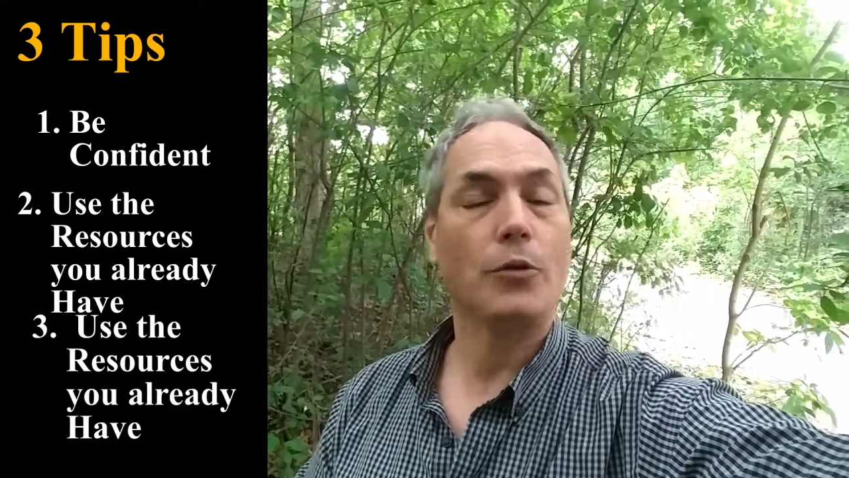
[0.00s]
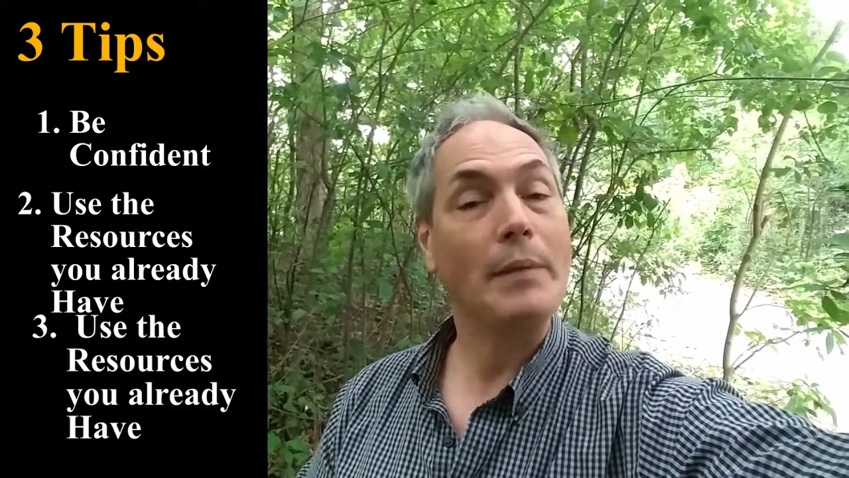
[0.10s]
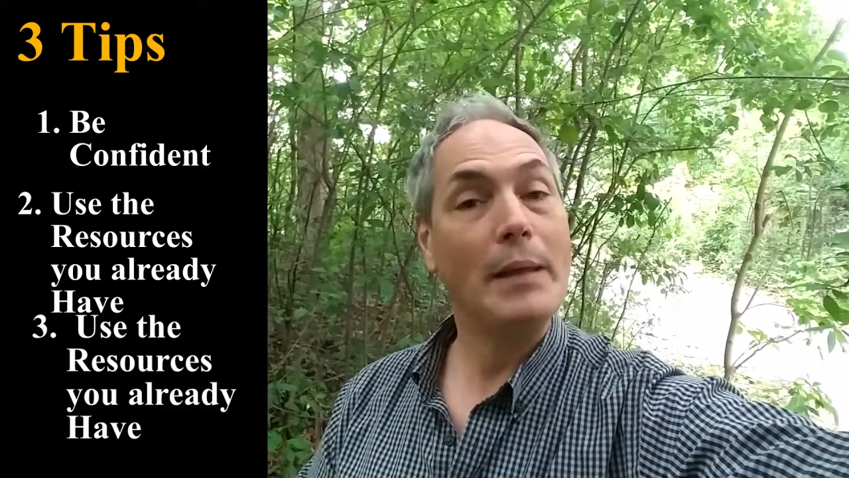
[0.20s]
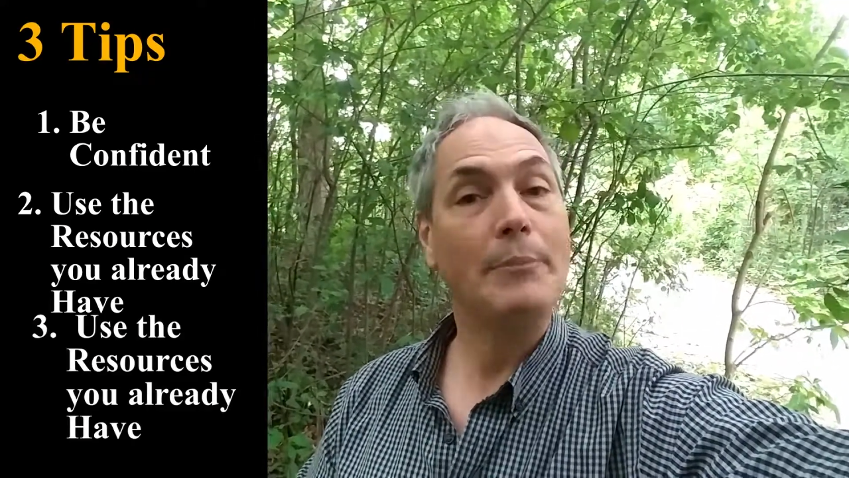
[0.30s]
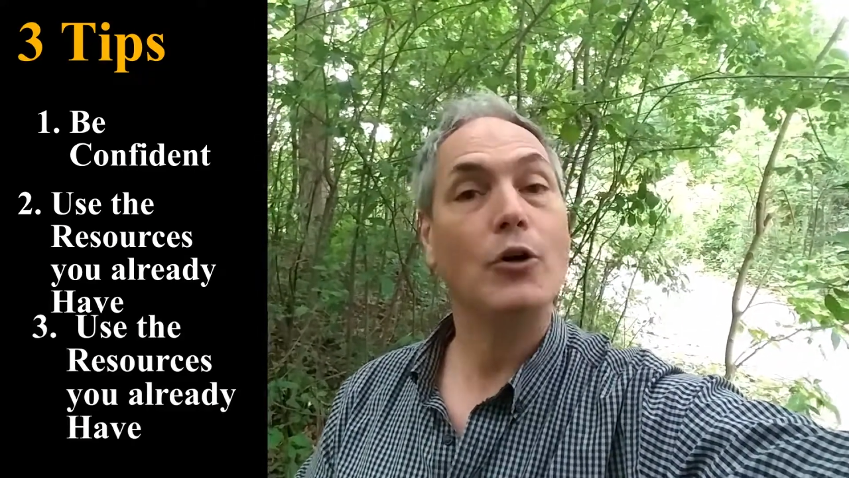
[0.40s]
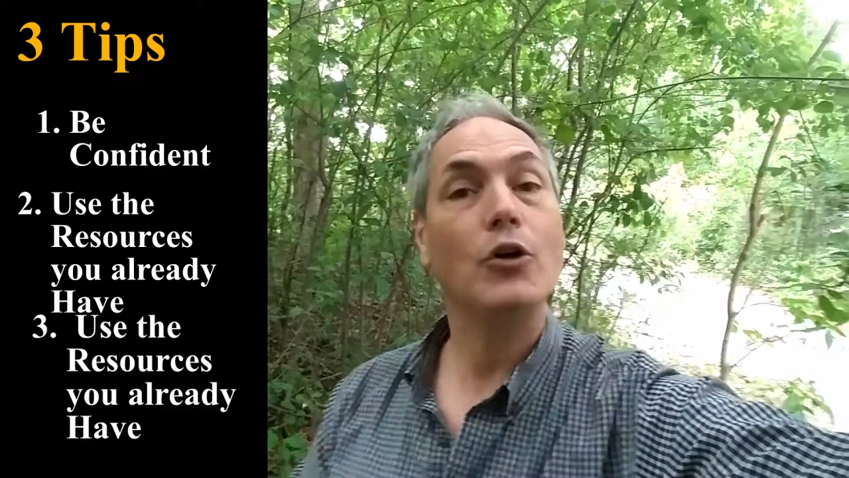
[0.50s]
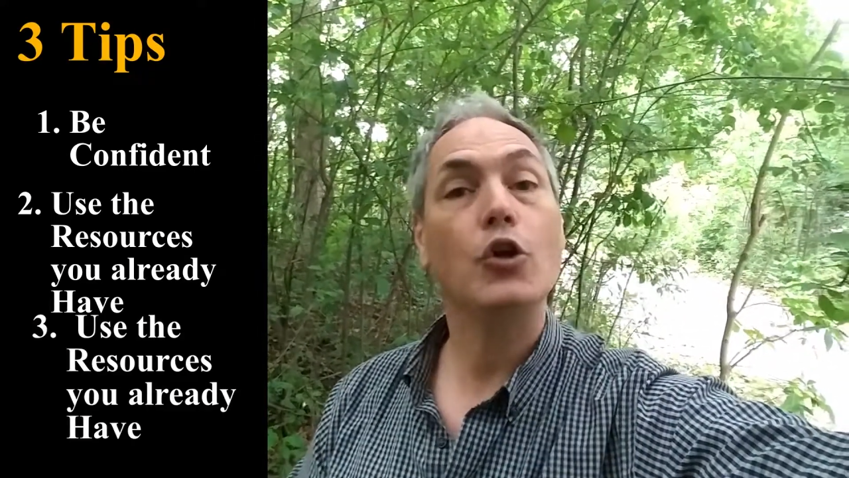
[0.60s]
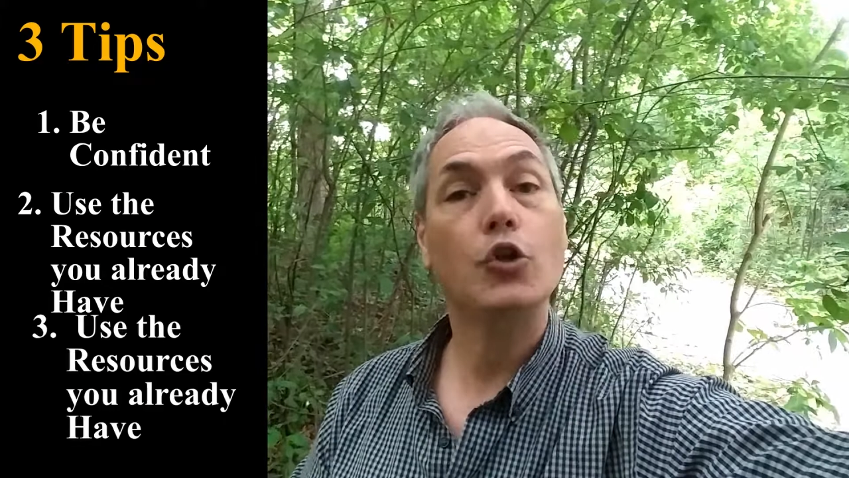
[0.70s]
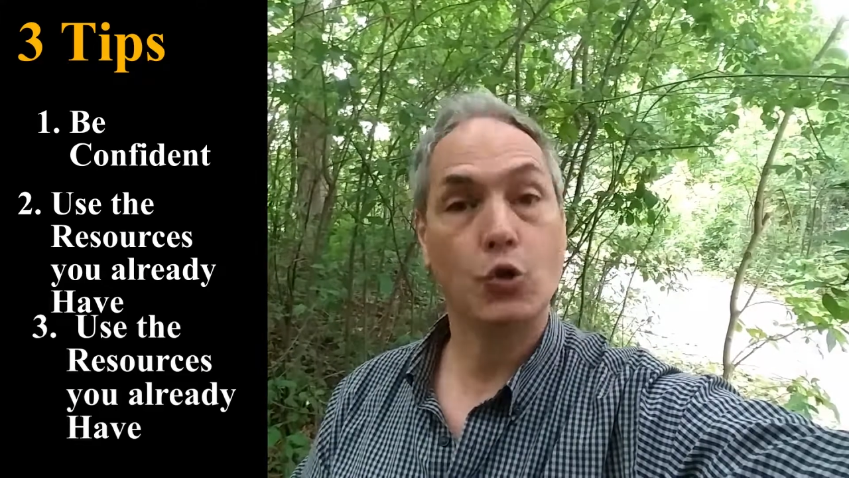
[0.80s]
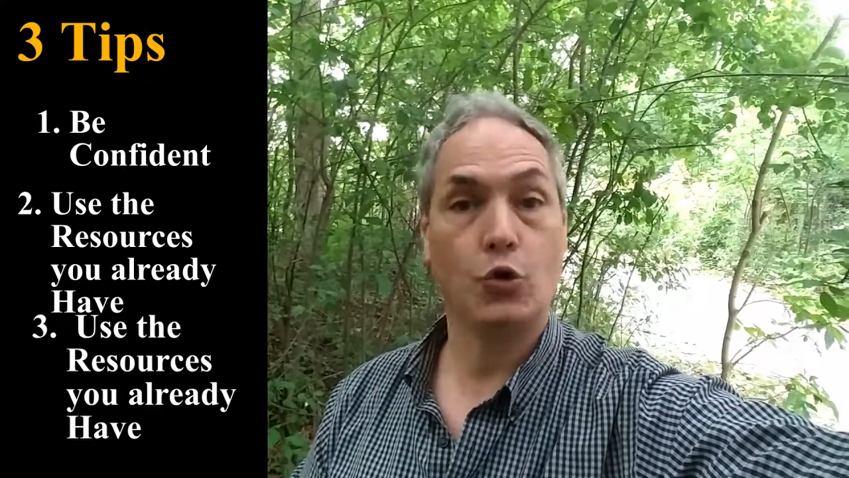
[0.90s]
people
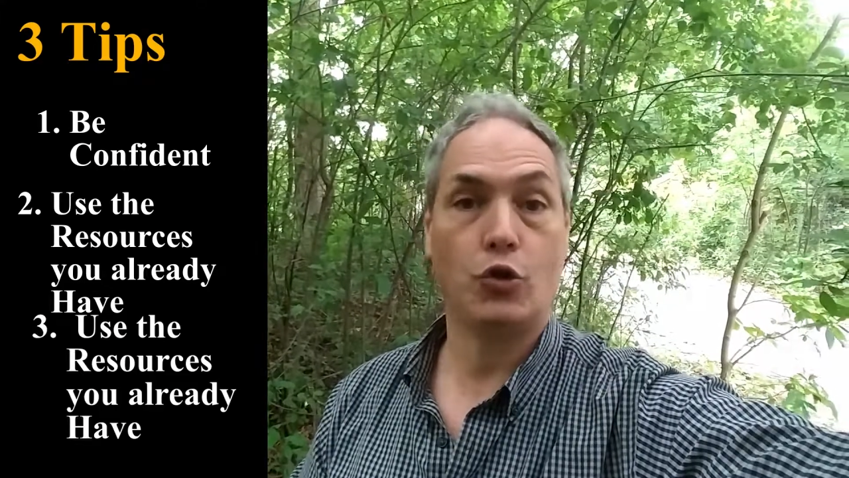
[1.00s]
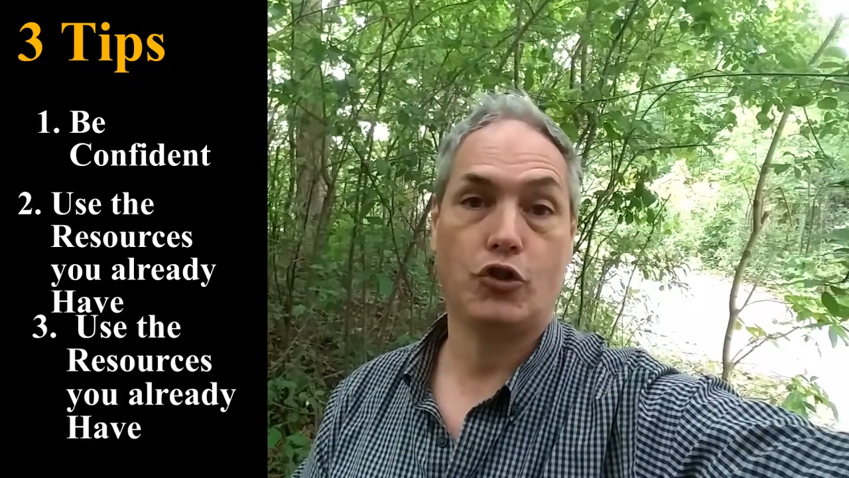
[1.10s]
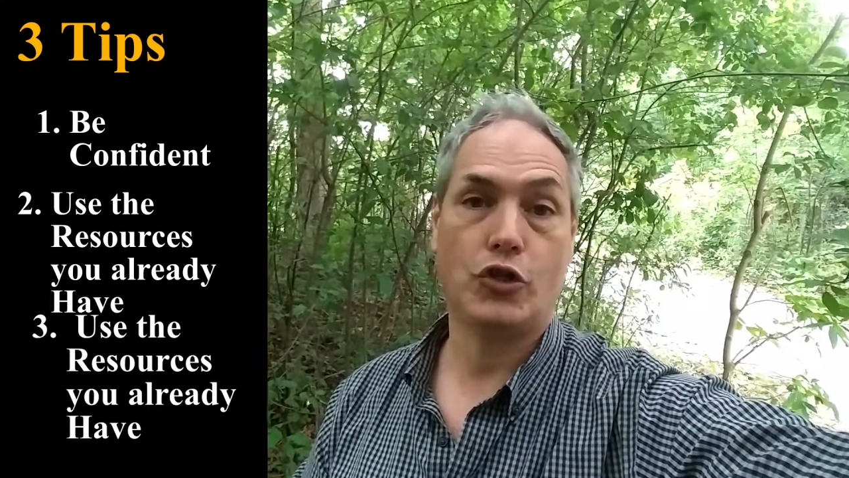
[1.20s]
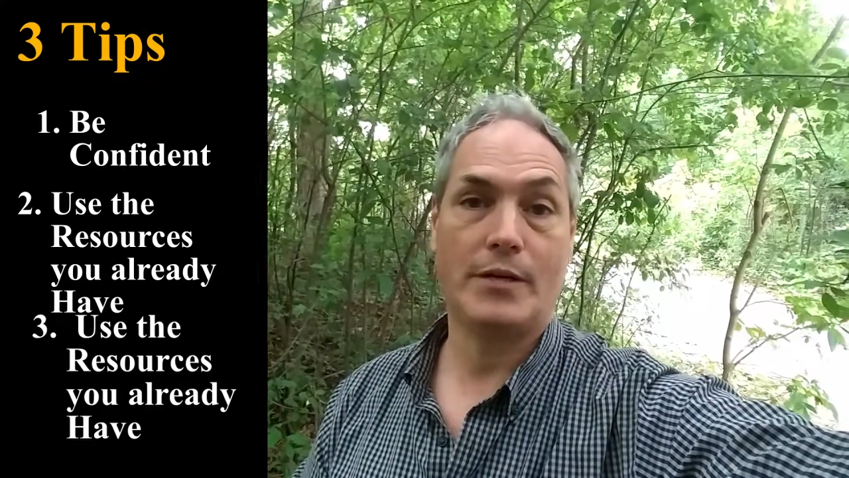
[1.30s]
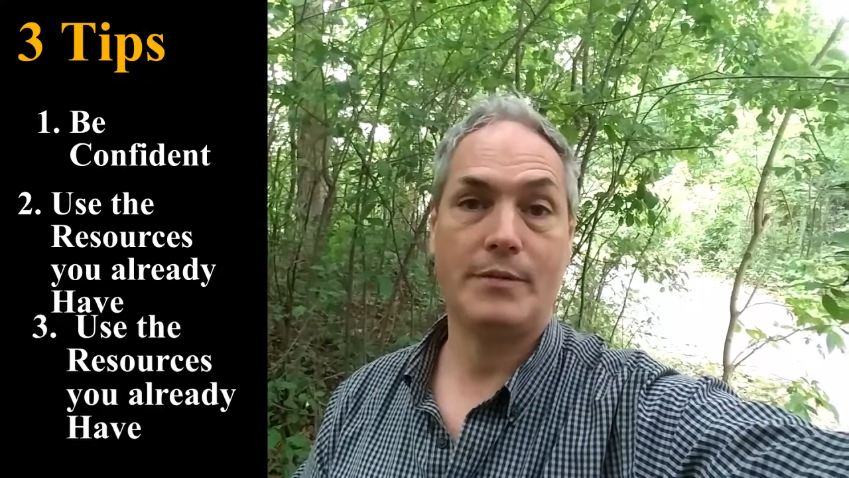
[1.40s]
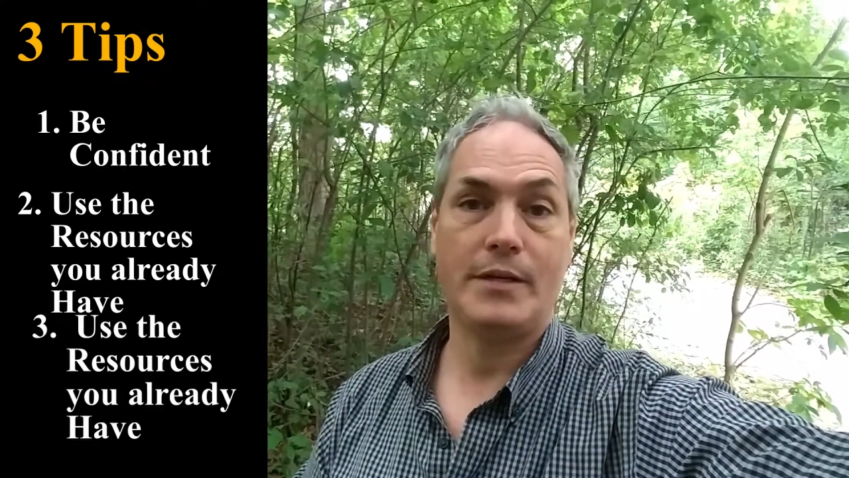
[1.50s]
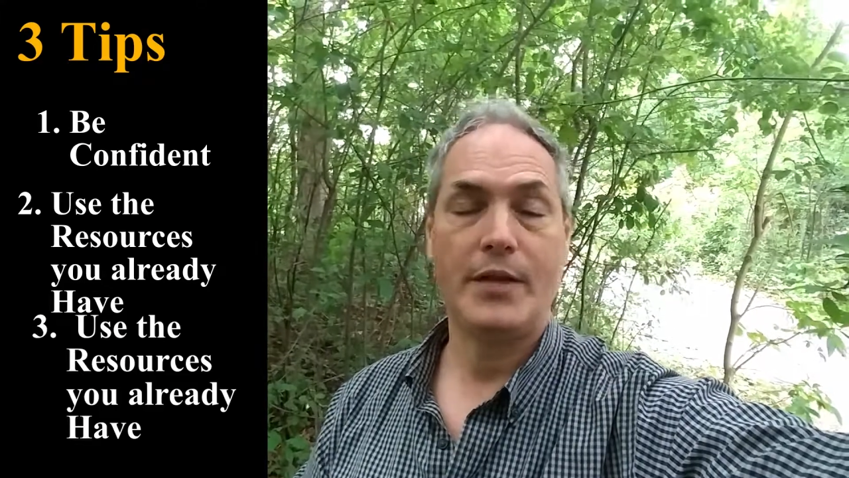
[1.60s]
to do the job.